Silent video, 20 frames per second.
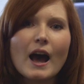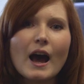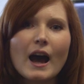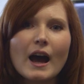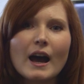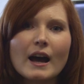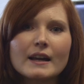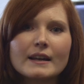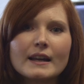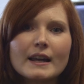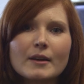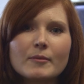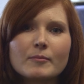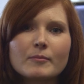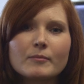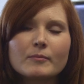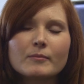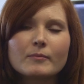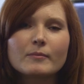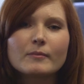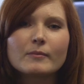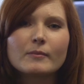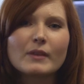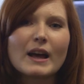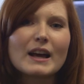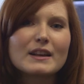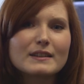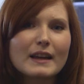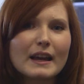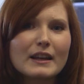And
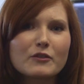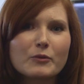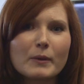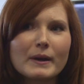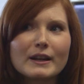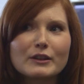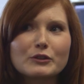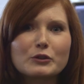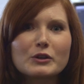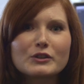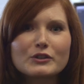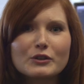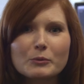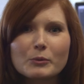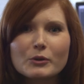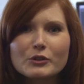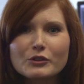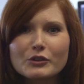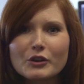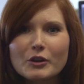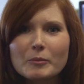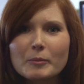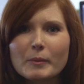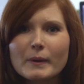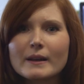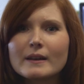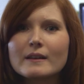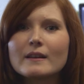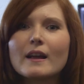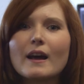that's kind of when I looked at Wood Group,
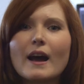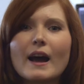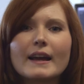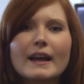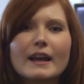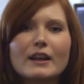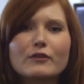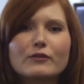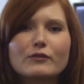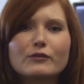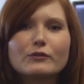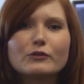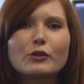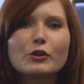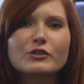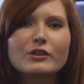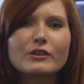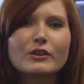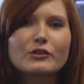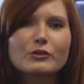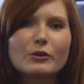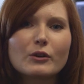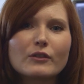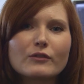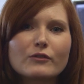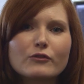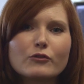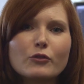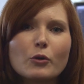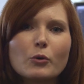and I kind of looked at the sort
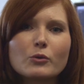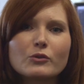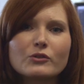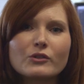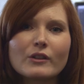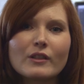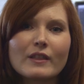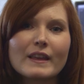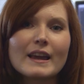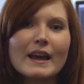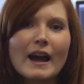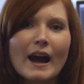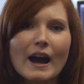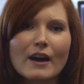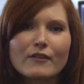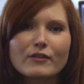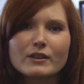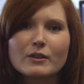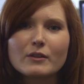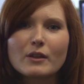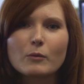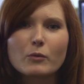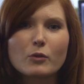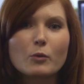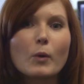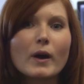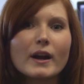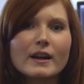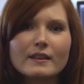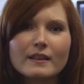of roles that they have and the
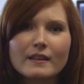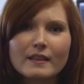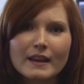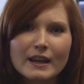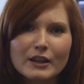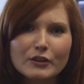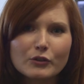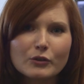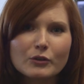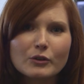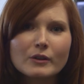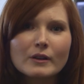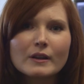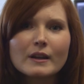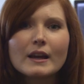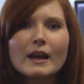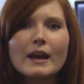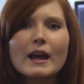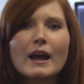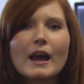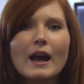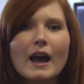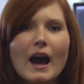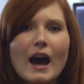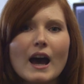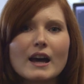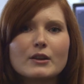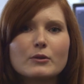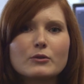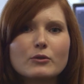work that they do.
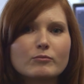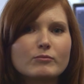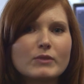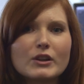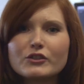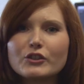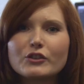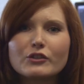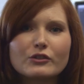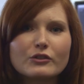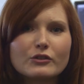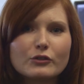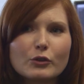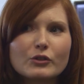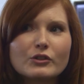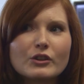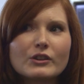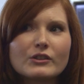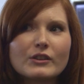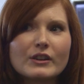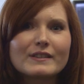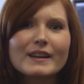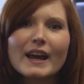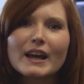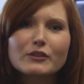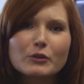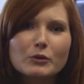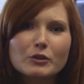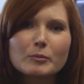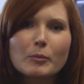And it just suited, it
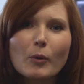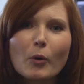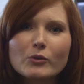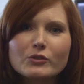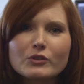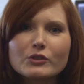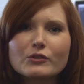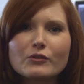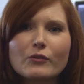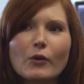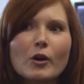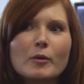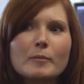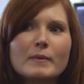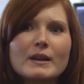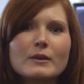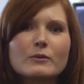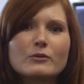ticked all the boxes for me.